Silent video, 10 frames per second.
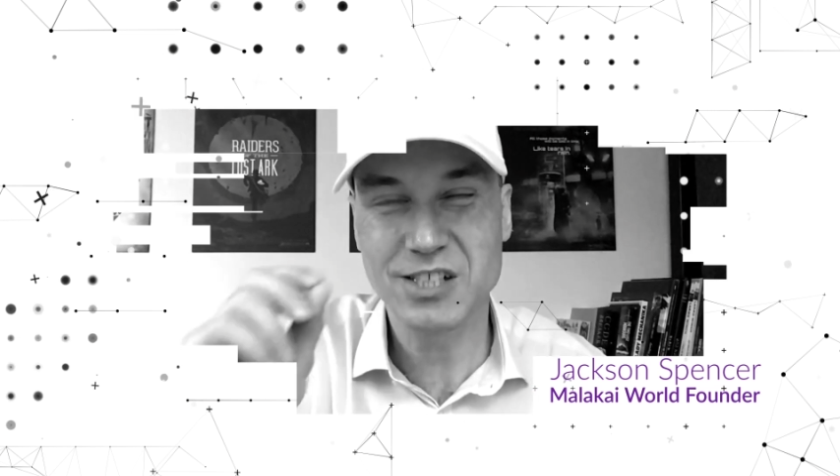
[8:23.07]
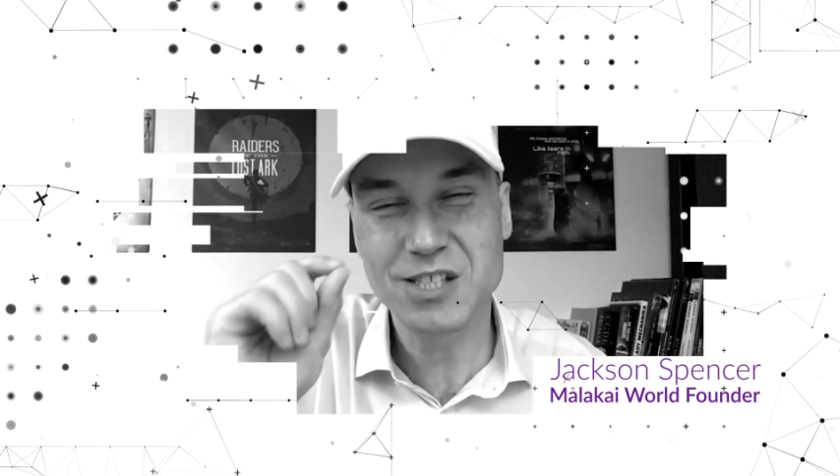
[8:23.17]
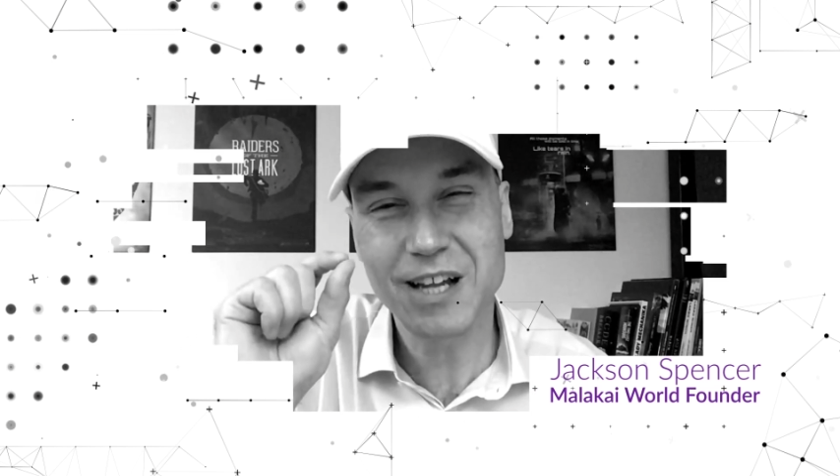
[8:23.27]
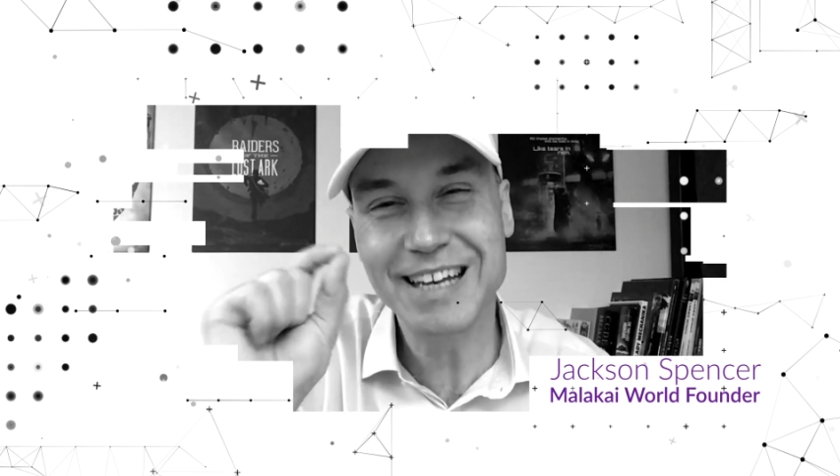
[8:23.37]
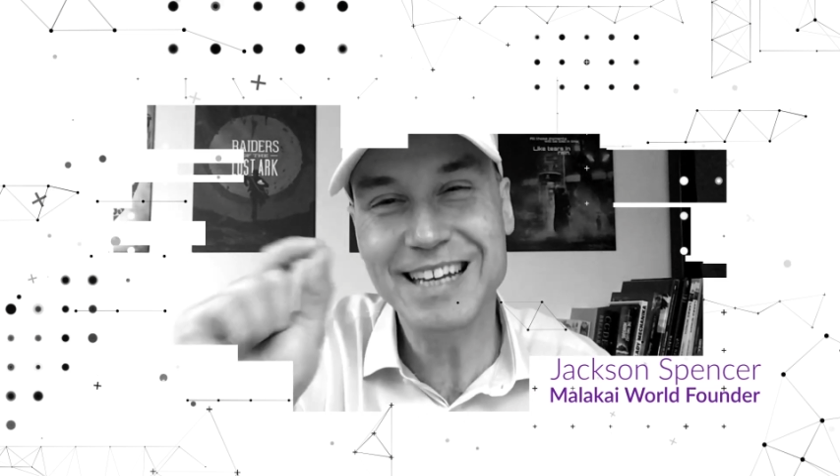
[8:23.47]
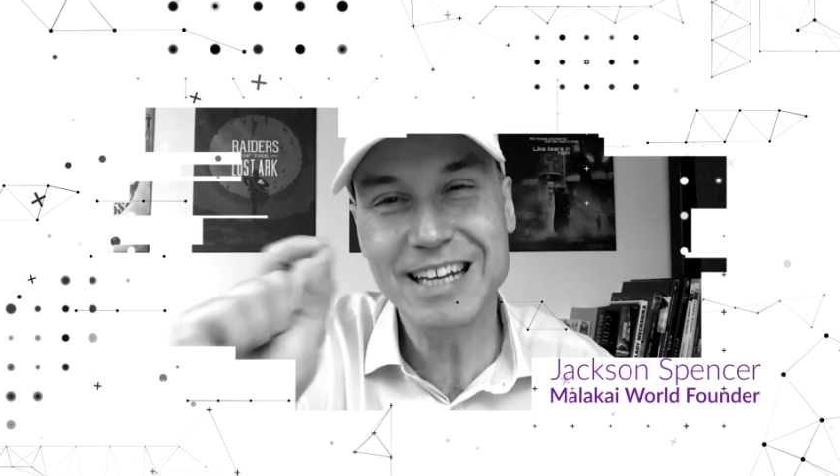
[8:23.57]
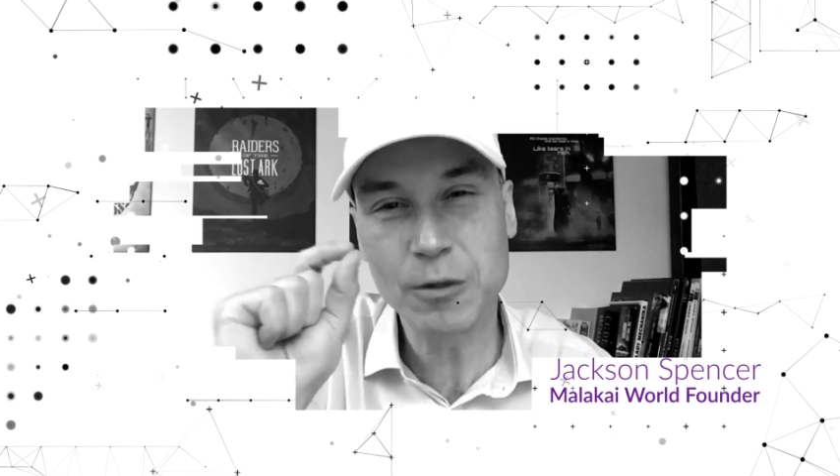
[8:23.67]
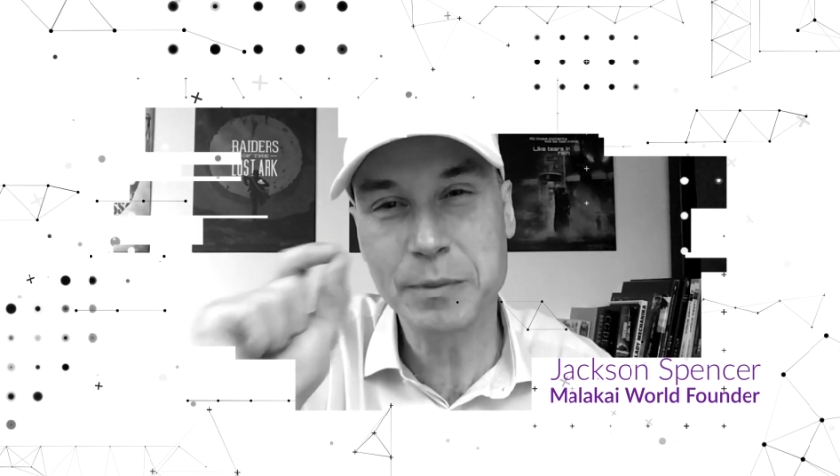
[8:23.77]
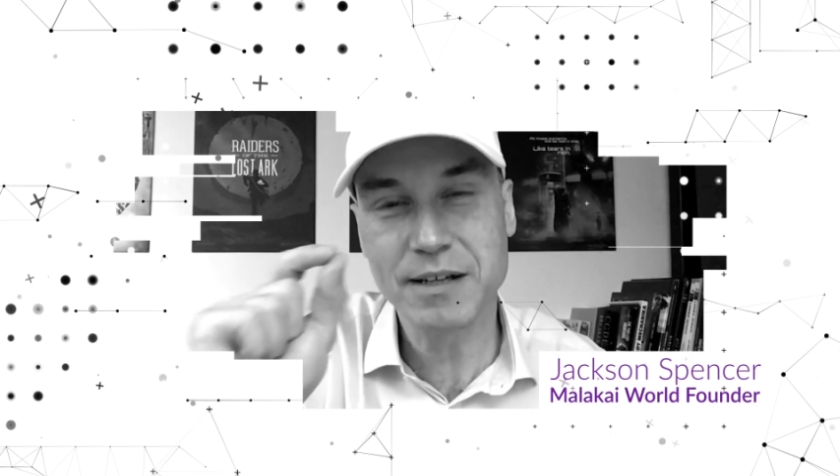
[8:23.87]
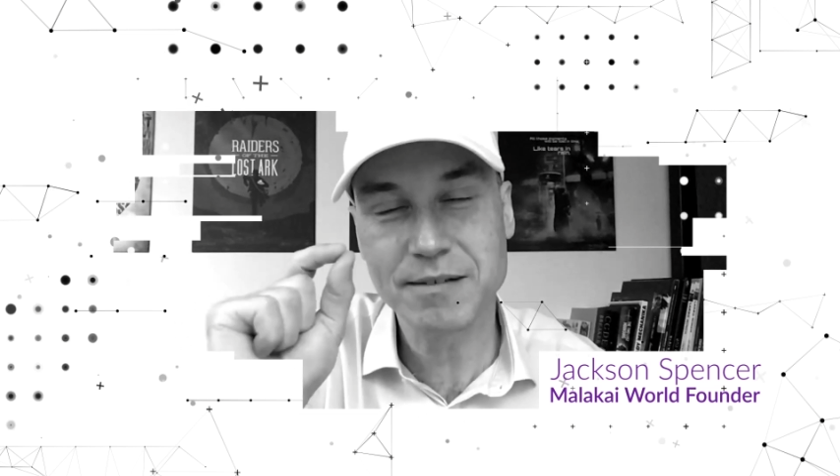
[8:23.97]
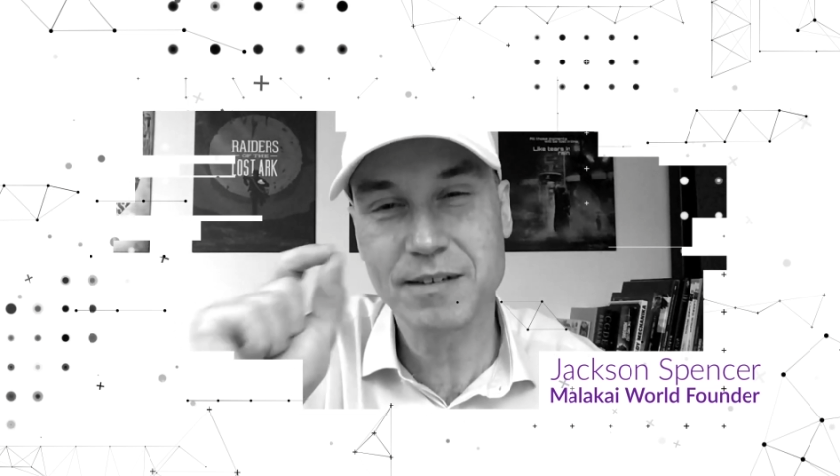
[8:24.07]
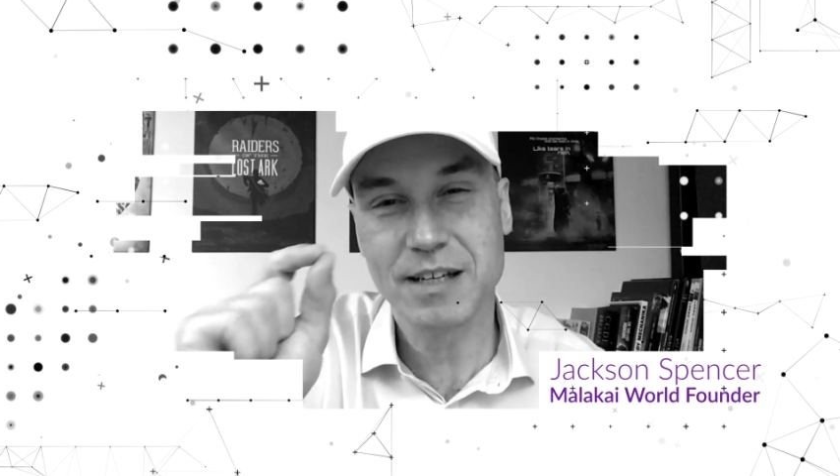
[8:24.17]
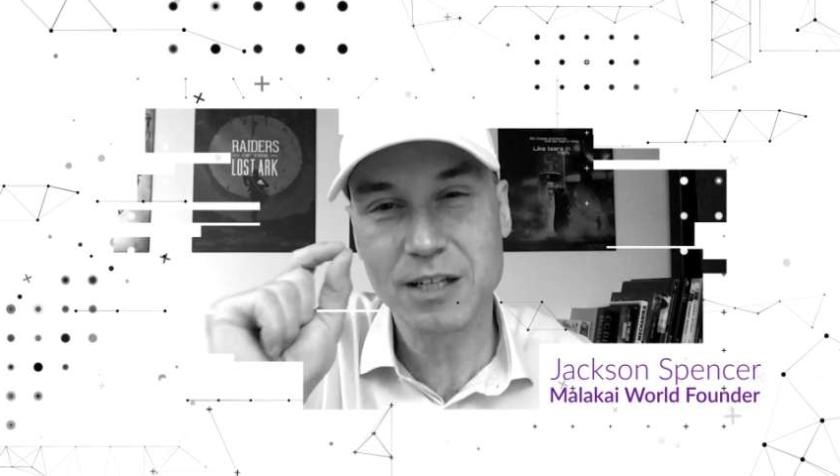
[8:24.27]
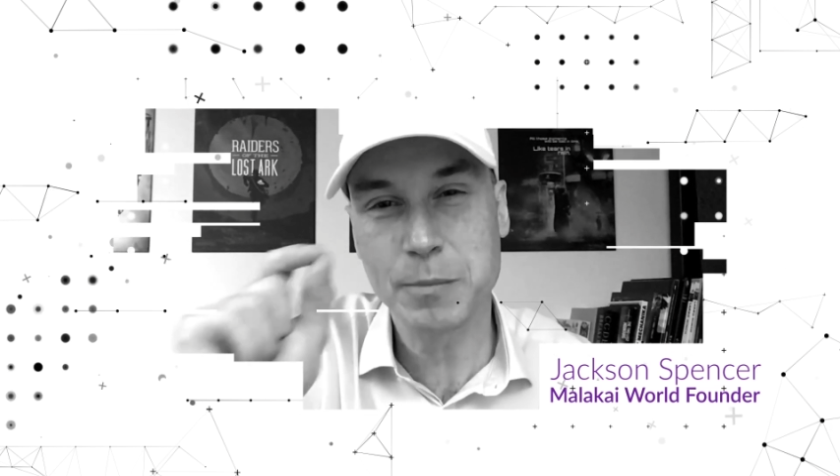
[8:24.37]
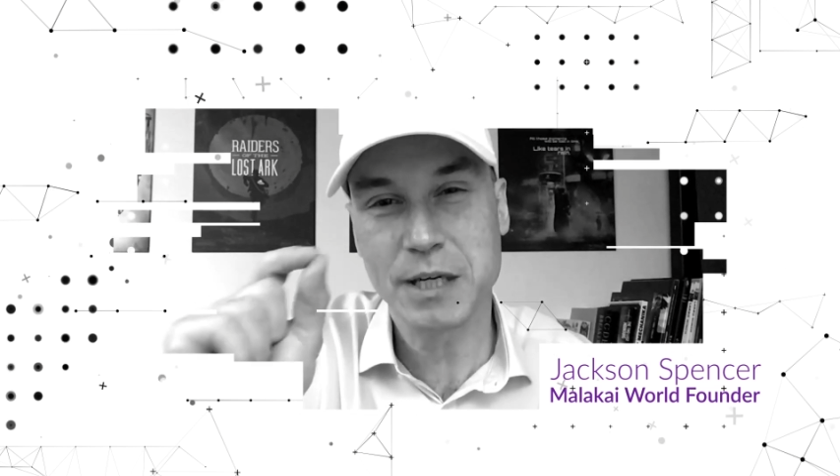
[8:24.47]
Just a little bit
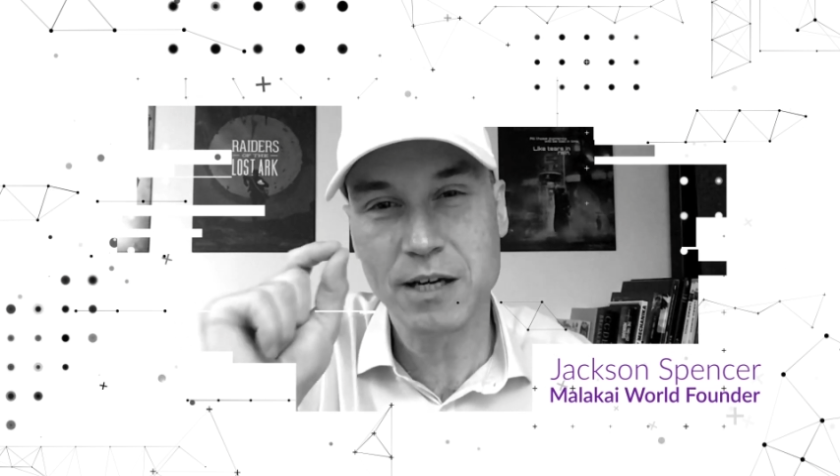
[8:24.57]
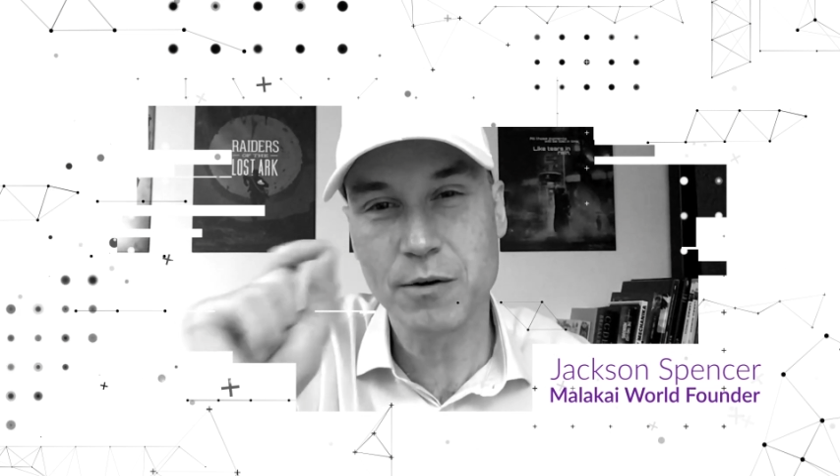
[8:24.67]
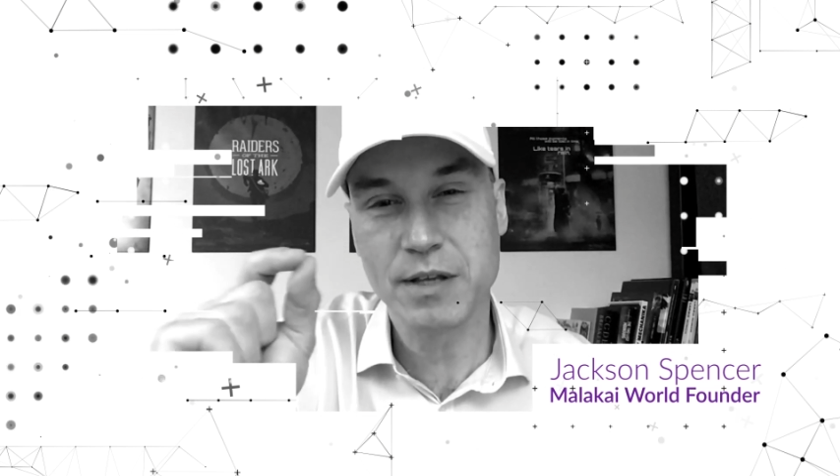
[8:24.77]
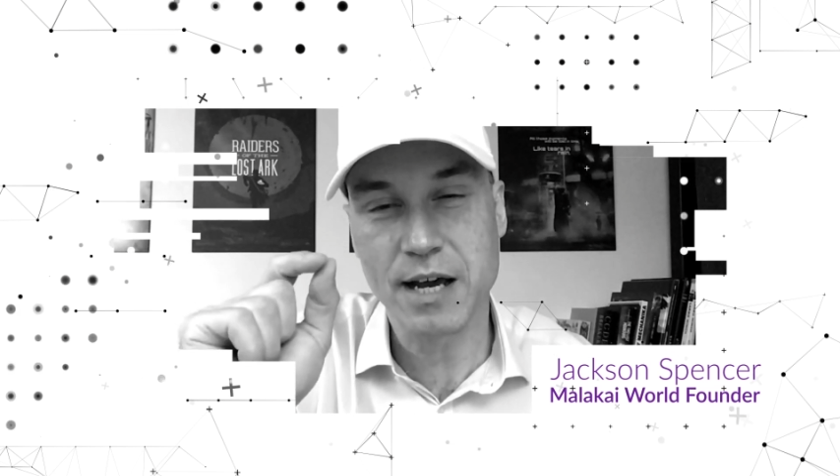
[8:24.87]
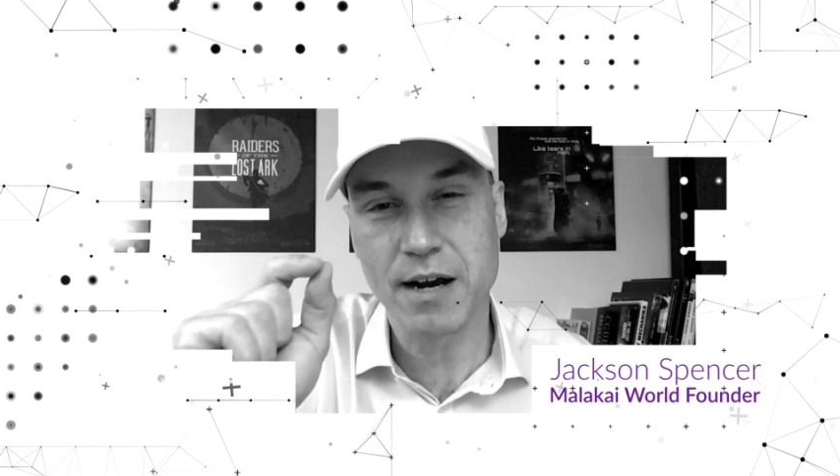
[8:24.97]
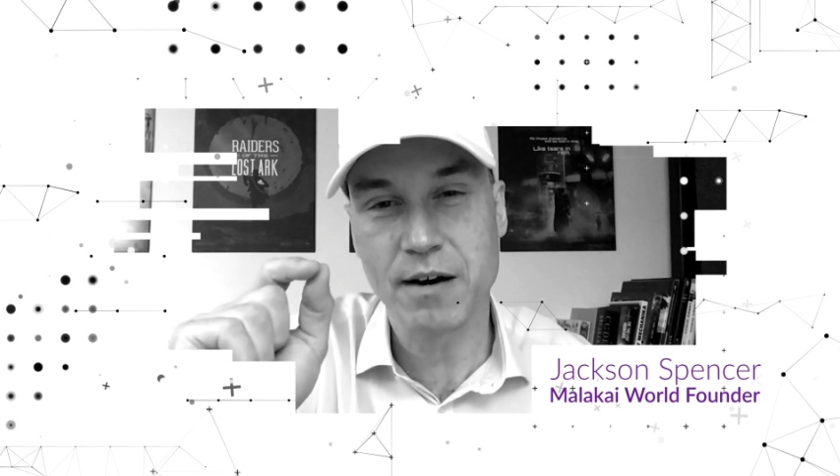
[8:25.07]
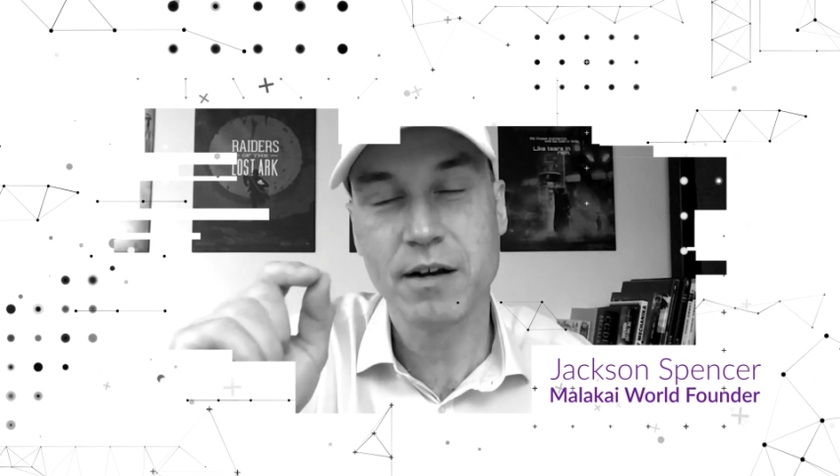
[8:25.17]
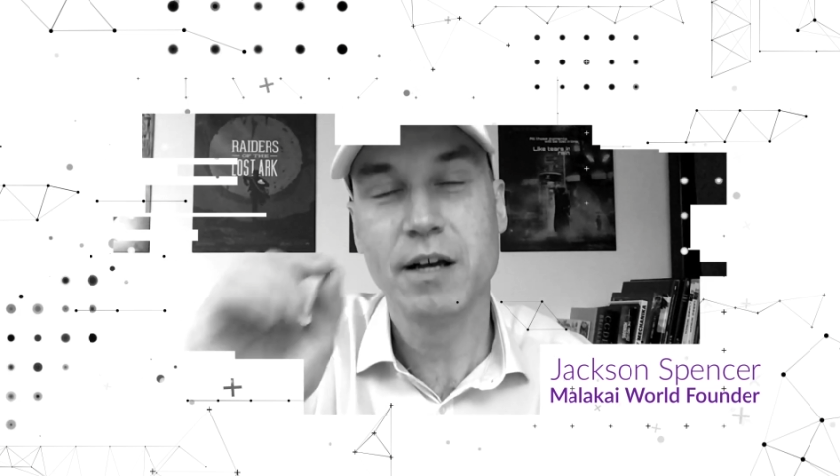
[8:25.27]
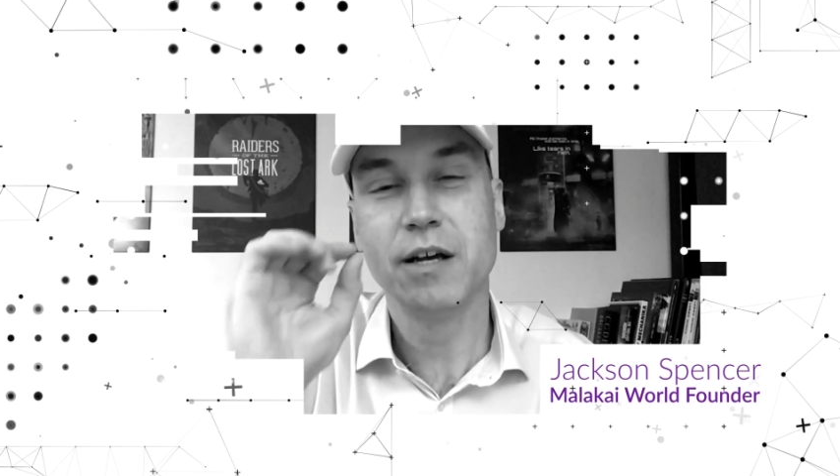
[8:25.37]
here and there,